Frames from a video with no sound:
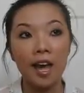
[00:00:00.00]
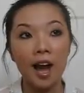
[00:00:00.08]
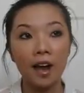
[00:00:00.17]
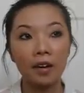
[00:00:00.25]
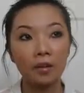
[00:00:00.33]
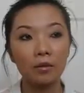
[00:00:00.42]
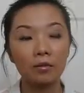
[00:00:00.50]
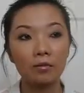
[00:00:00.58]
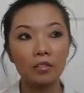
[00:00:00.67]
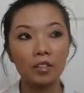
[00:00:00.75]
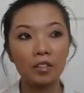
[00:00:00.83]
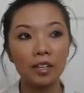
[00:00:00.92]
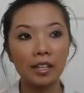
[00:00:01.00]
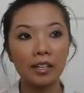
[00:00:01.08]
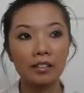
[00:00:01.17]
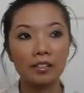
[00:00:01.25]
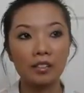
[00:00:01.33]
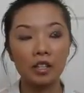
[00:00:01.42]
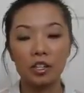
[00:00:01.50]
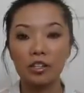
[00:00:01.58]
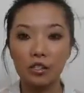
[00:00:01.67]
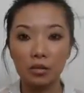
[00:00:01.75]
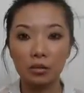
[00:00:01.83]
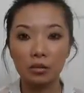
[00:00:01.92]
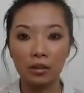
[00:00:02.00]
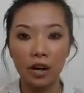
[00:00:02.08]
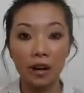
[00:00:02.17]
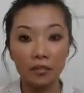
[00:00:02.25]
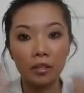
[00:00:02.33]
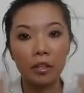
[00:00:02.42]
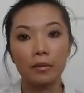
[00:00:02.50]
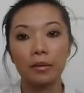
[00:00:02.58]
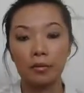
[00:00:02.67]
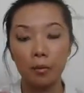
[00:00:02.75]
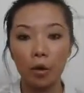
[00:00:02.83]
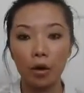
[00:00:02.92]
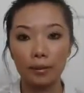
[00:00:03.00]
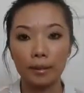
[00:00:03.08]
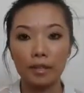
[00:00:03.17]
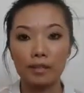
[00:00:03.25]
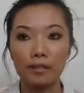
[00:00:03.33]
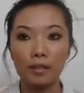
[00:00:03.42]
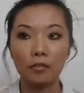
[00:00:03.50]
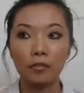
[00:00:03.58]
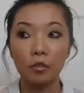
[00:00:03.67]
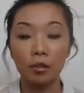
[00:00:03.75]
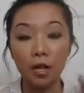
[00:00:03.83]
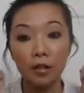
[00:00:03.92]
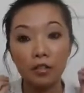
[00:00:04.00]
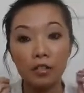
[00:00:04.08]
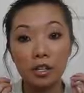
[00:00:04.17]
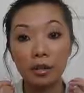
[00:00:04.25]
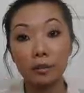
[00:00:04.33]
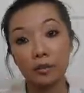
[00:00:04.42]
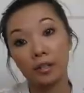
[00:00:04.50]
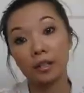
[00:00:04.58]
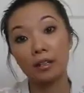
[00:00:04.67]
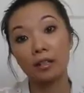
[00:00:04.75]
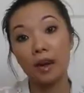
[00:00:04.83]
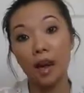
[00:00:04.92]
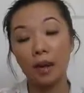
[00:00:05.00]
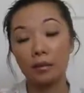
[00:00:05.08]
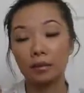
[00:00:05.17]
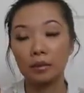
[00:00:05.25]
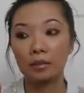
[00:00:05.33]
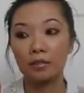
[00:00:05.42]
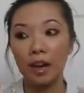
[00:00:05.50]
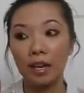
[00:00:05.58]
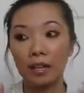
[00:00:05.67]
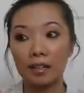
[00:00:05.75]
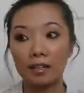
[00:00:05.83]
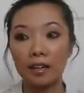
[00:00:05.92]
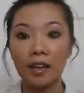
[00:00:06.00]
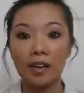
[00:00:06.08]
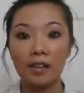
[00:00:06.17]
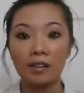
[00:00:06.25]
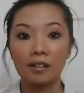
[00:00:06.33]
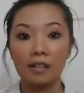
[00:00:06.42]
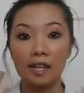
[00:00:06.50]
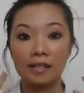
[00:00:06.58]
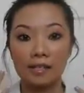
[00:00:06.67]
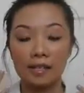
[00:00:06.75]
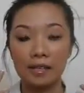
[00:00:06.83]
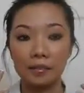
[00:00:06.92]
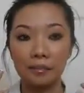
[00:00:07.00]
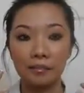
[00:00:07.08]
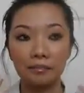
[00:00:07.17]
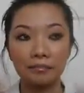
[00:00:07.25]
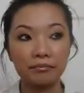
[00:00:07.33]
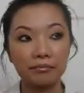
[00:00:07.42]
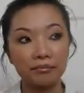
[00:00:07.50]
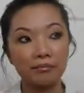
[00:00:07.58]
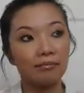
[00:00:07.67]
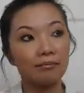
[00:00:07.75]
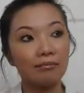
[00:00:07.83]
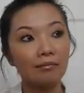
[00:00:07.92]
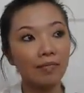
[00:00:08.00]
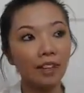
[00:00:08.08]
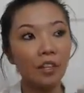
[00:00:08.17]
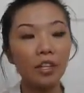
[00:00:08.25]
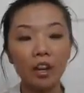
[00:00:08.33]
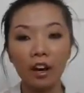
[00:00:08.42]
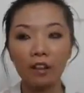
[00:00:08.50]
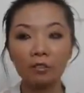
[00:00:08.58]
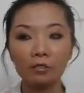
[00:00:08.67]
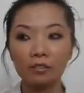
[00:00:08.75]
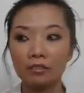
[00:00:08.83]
I don't feel like it's good to cover it up even more, because if you let your skin breathe, I believe that it lets it, you know,